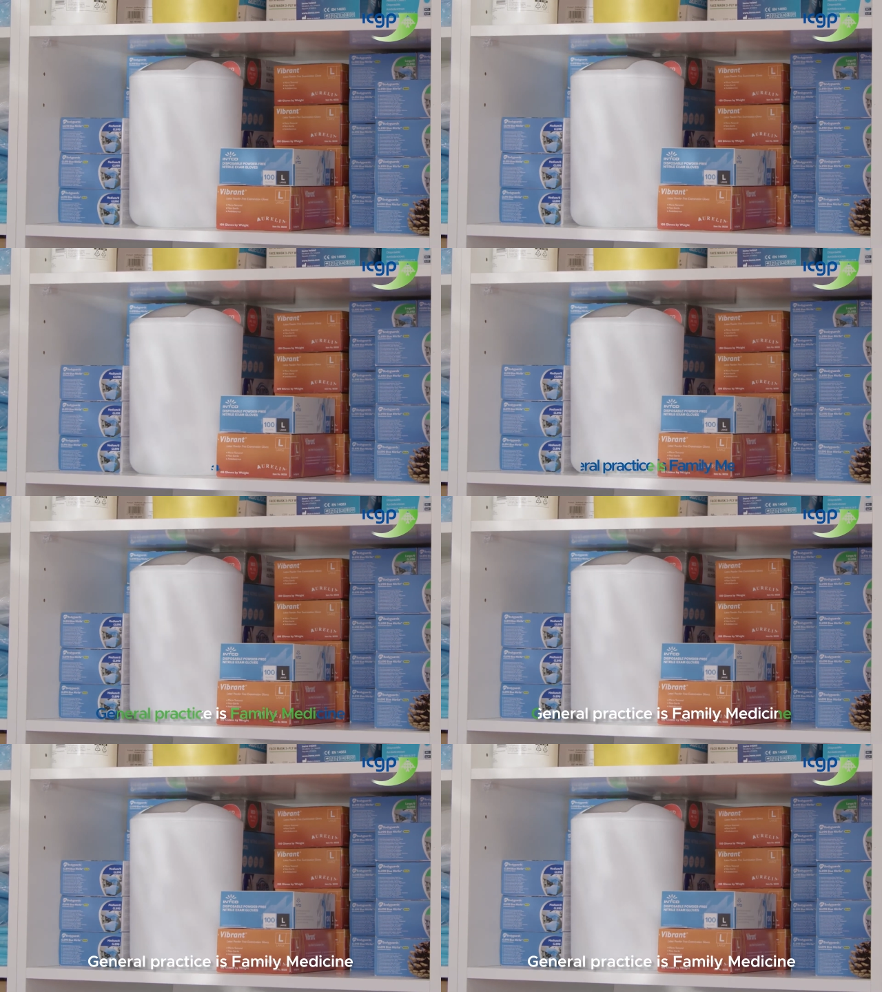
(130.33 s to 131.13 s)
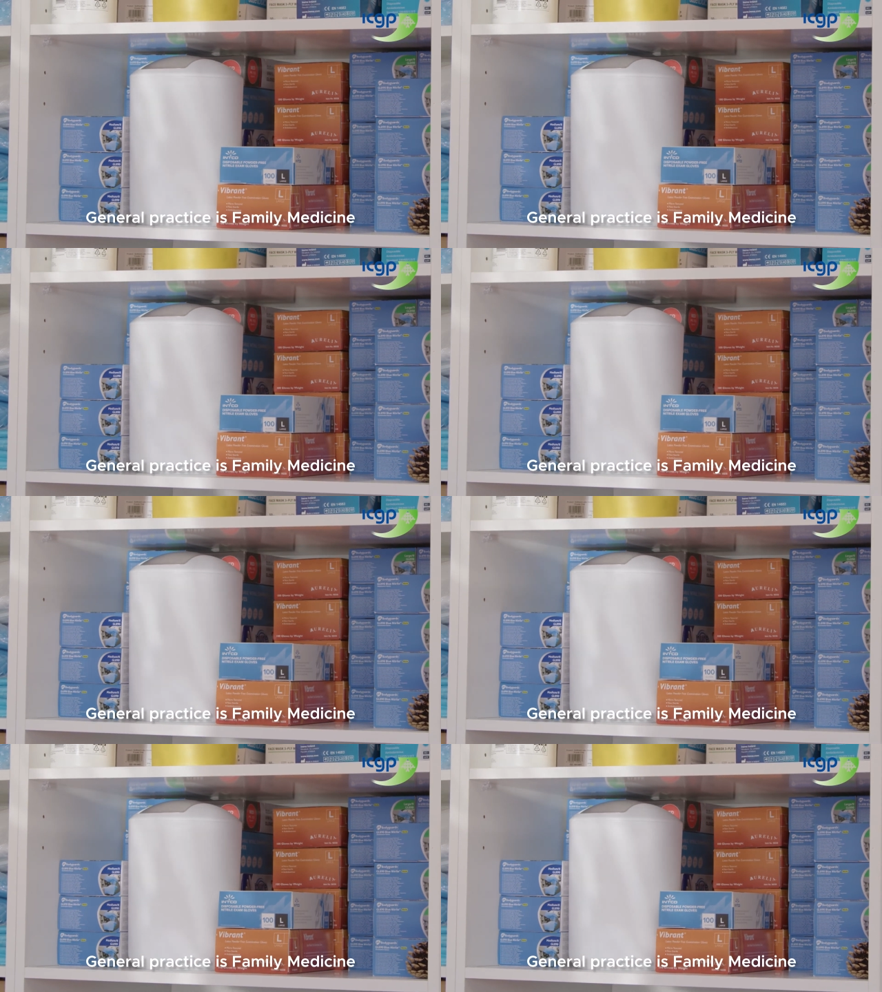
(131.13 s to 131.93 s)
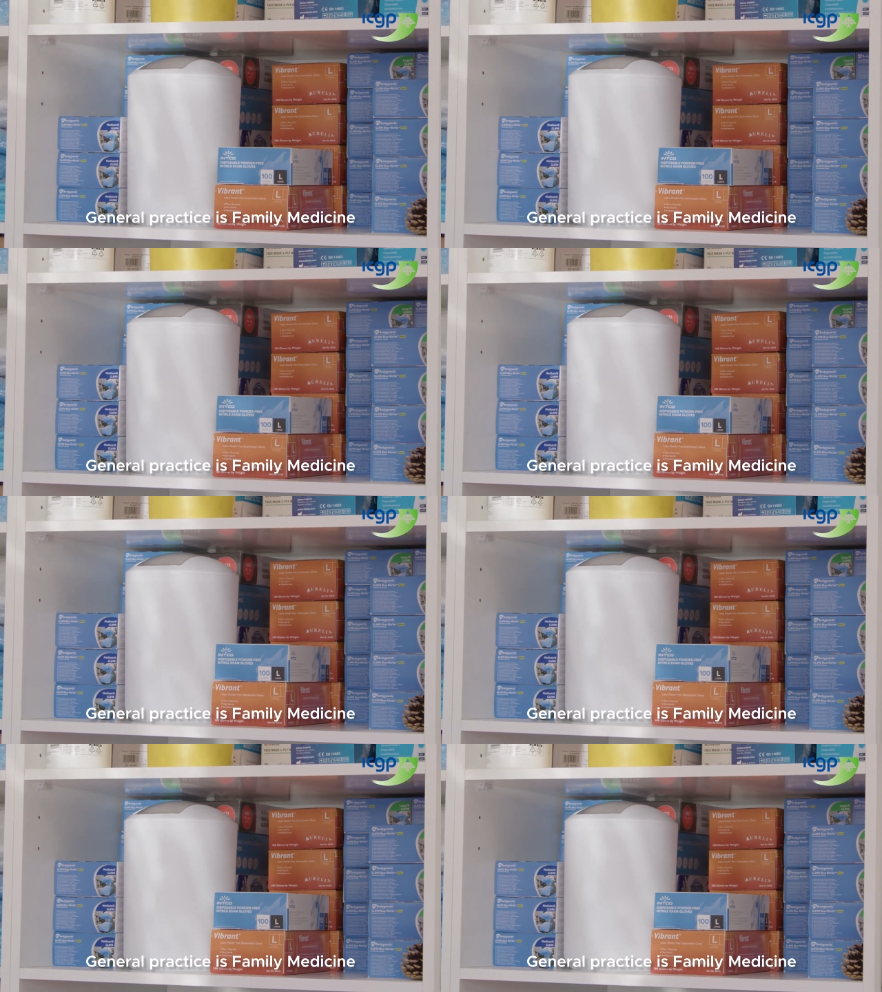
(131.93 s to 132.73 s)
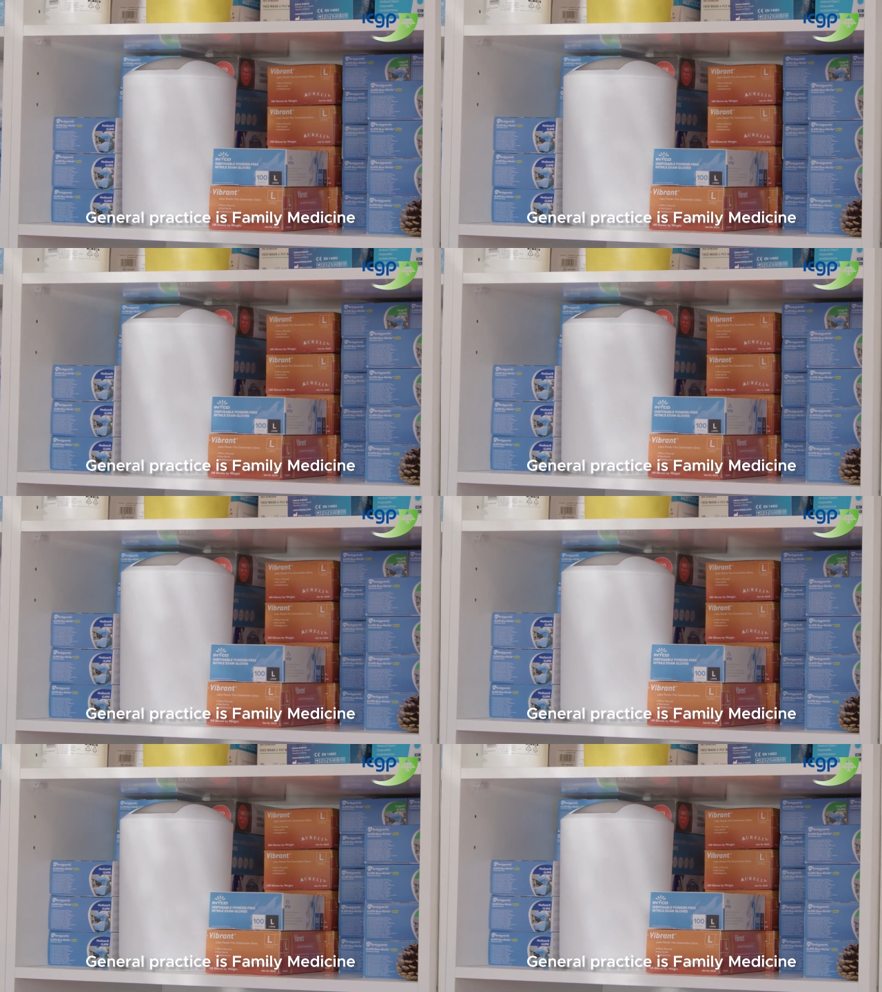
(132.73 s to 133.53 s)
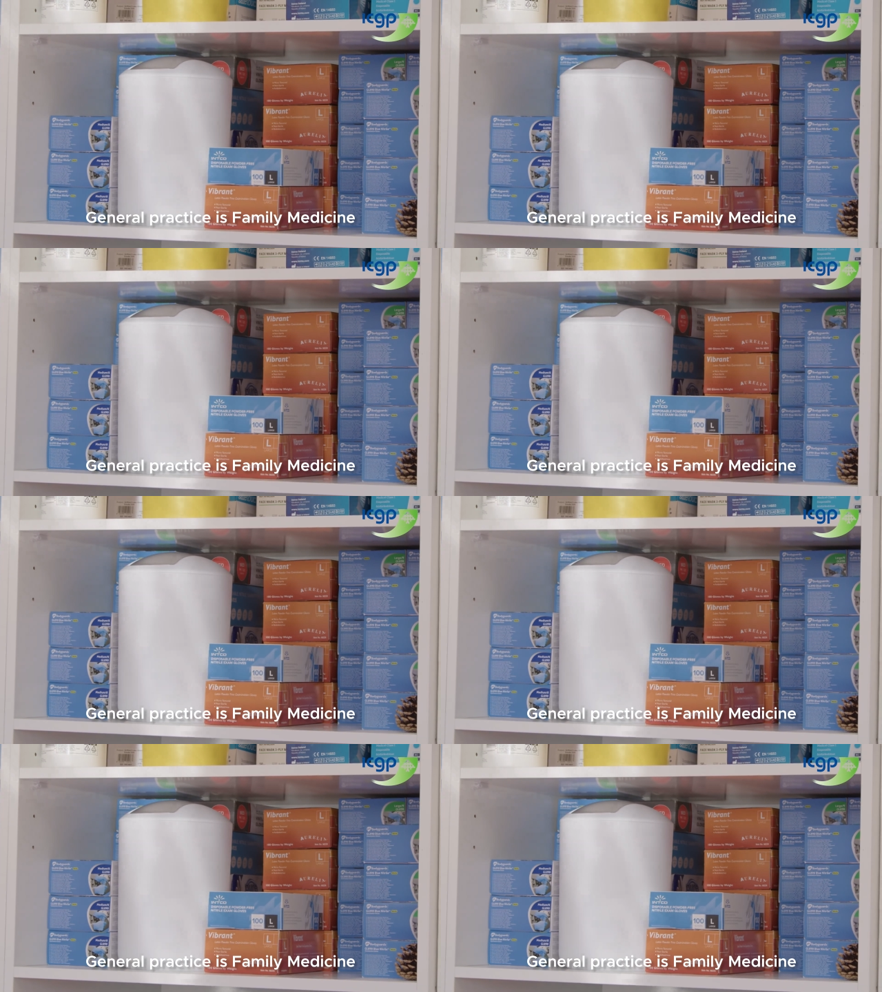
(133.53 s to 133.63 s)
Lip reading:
No face is visible, so there are no lips to read.